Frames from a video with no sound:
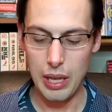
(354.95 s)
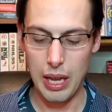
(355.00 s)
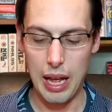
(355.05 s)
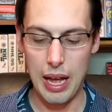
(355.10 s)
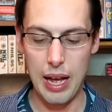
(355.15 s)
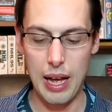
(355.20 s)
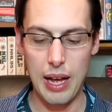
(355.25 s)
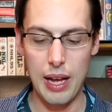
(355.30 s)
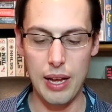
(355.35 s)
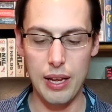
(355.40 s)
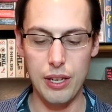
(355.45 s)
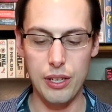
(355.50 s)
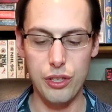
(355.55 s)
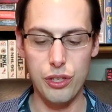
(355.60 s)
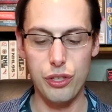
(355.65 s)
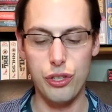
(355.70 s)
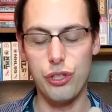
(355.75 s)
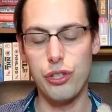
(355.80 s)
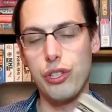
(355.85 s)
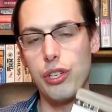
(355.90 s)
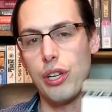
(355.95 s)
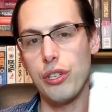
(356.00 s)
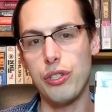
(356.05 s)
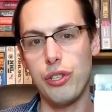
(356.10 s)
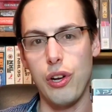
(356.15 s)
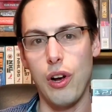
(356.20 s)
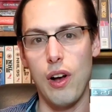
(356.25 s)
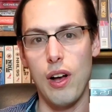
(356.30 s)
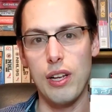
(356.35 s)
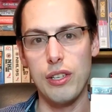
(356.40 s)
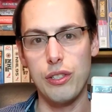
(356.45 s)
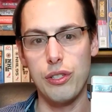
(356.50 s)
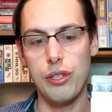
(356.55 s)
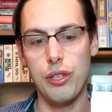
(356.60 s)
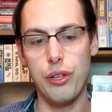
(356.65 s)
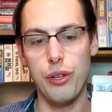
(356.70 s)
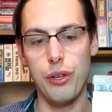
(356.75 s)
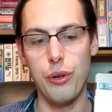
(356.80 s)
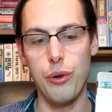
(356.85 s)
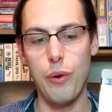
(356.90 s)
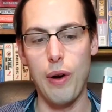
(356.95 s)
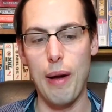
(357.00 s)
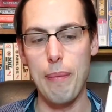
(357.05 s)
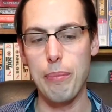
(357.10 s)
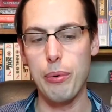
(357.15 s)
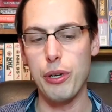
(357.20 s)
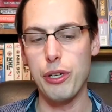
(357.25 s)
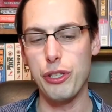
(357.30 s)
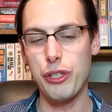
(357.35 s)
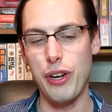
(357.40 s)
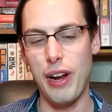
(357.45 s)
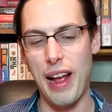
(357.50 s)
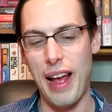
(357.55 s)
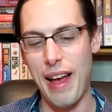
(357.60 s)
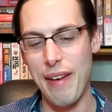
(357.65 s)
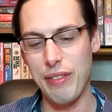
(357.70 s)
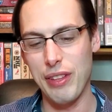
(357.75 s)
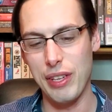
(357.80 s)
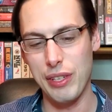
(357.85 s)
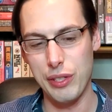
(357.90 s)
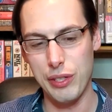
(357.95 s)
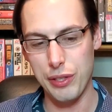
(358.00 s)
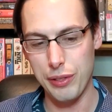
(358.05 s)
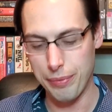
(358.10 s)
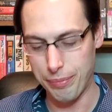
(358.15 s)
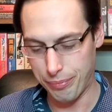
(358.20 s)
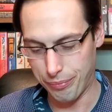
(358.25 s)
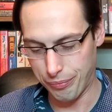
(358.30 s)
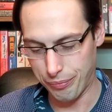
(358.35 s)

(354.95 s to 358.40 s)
Uh, Just Cause two, I'm pretty sure I have this.